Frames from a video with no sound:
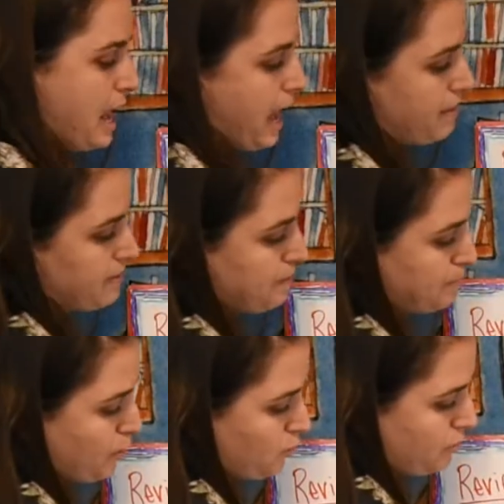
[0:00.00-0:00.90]
and they
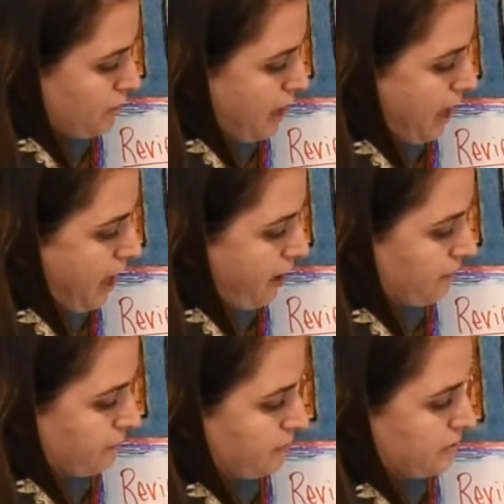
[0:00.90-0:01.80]
both
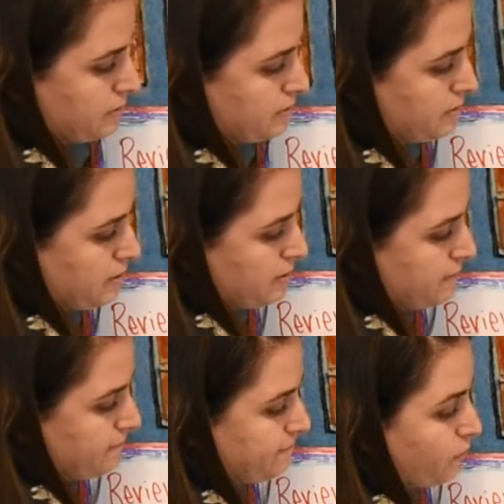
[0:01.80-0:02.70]
have
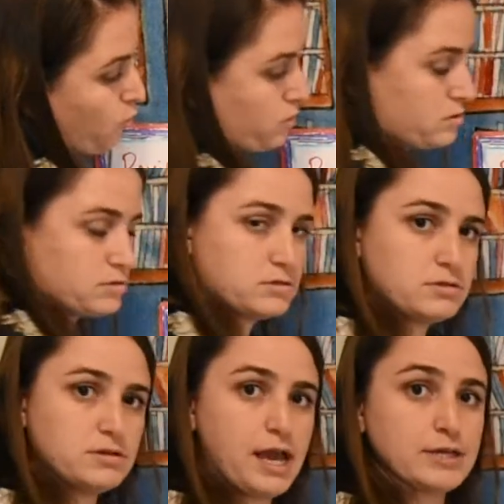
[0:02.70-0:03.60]

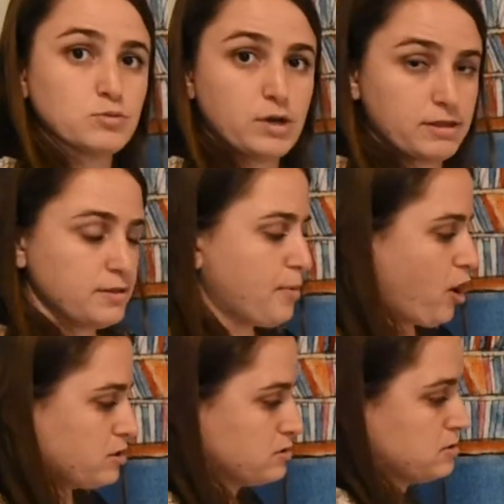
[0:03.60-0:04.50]
4s as one of the
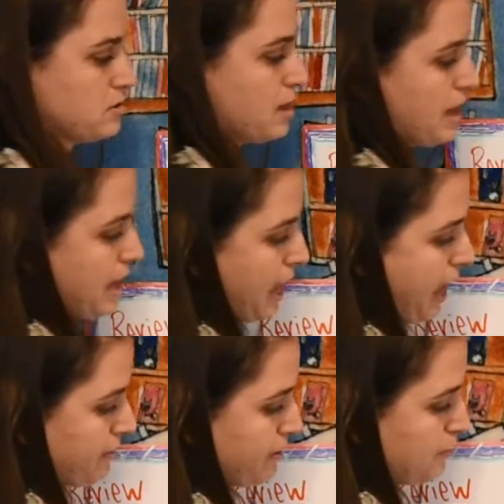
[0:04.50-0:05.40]
parts,
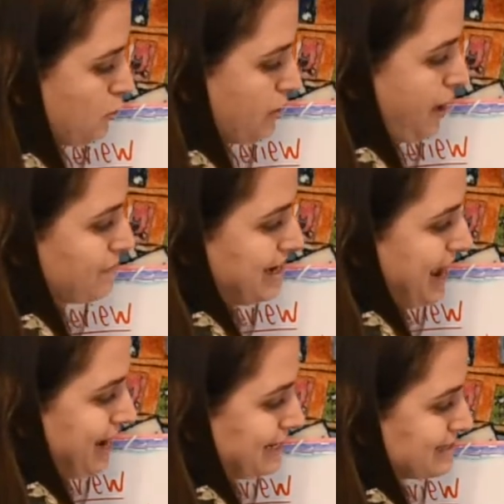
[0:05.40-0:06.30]
and they both have an
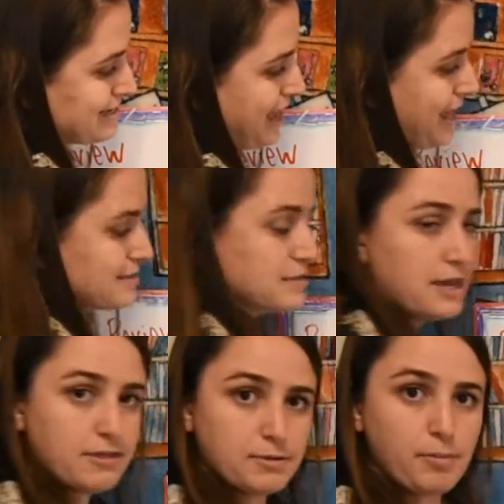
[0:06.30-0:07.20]
8 as the
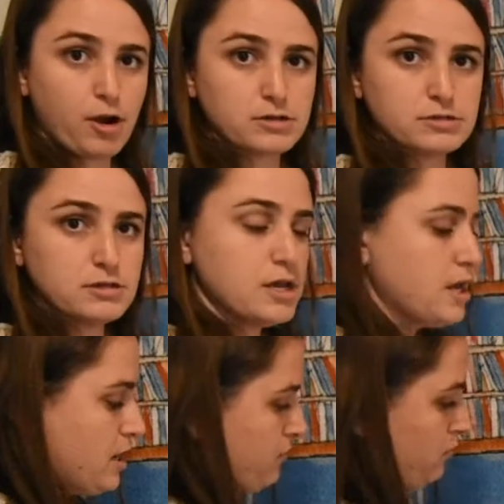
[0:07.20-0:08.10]
other part.
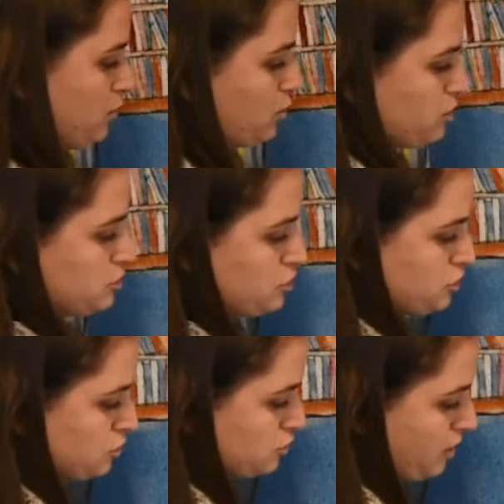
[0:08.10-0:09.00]
If we were
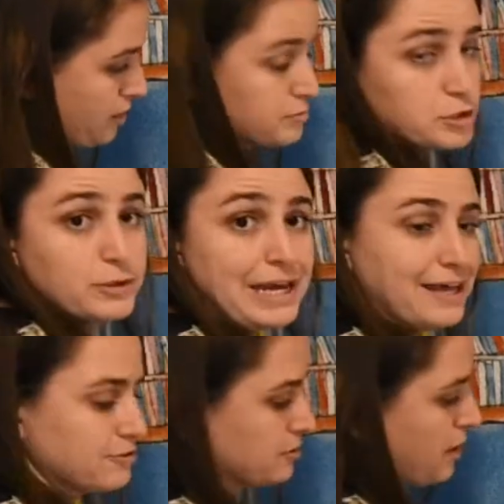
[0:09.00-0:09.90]
to do it
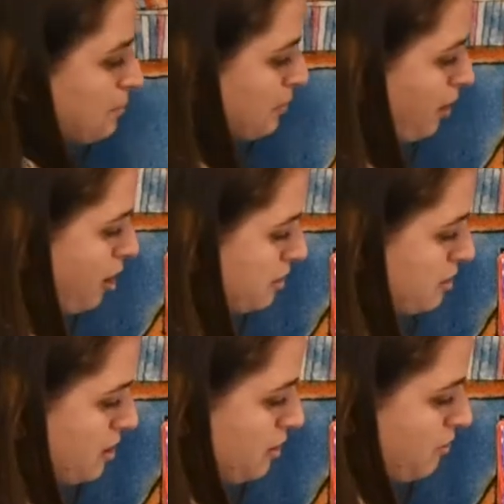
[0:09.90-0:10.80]
as our number bond,
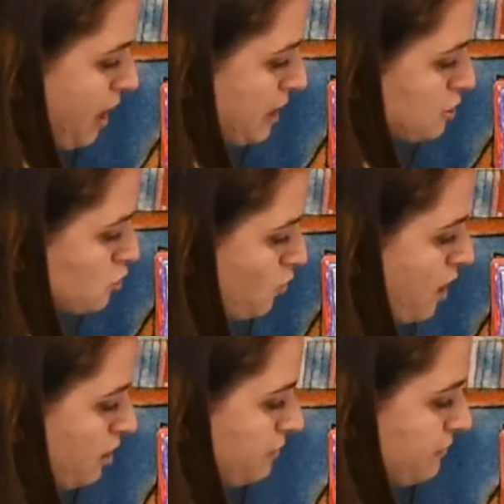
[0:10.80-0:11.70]
right,
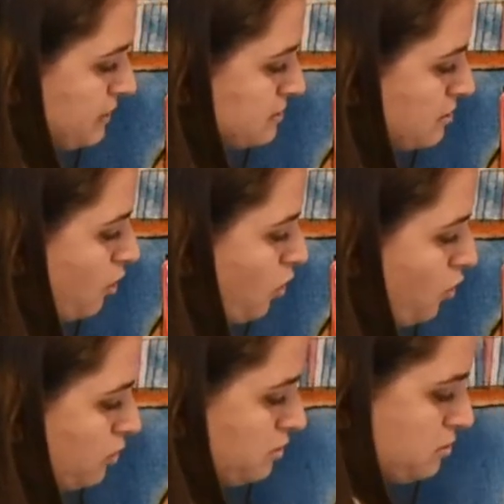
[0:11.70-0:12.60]
12 is the
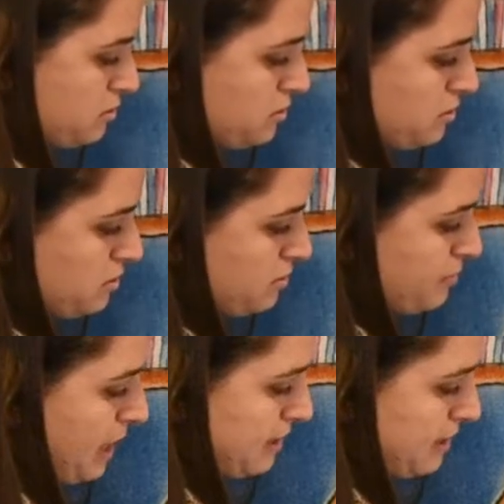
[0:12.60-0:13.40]
whole by